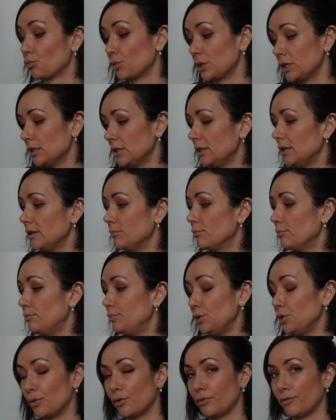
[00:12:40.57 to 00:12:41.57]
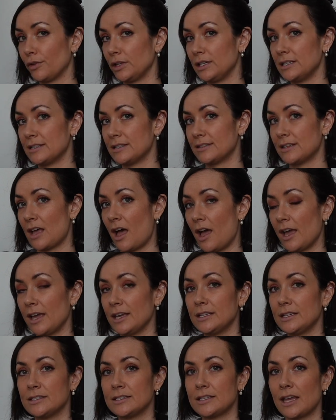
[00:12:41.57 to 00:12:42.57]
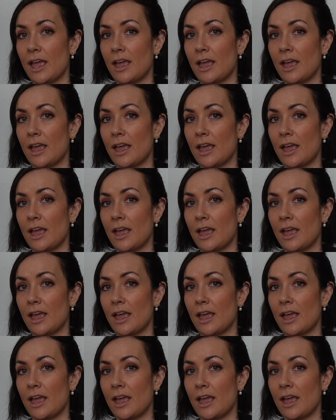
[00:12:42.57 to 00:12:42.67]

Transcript: really beautifully designed